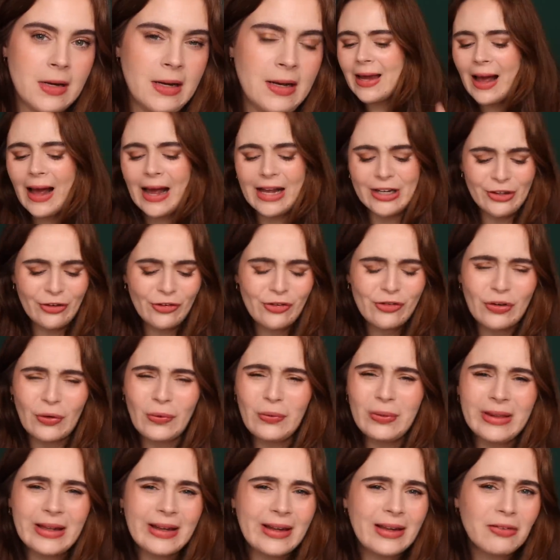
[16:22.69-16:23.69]
Yeah, I just
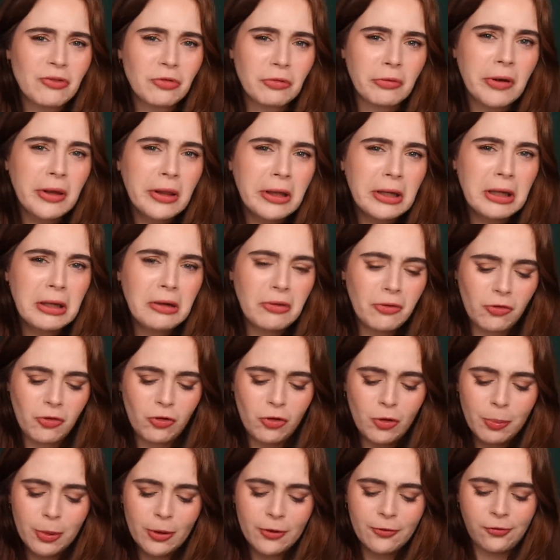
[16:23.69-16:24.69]
don't think it's really
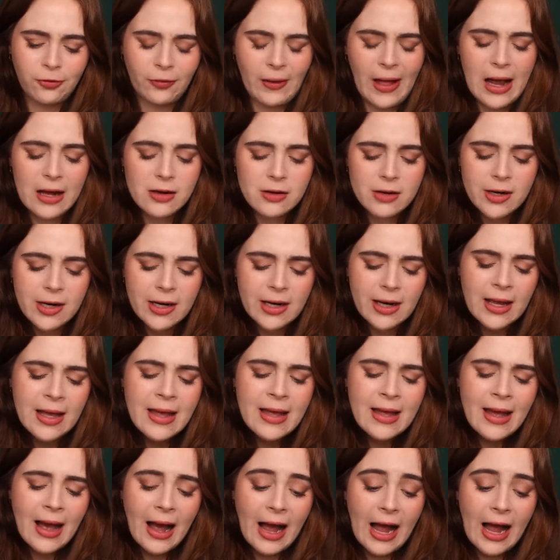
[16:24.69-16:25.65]
super flattering.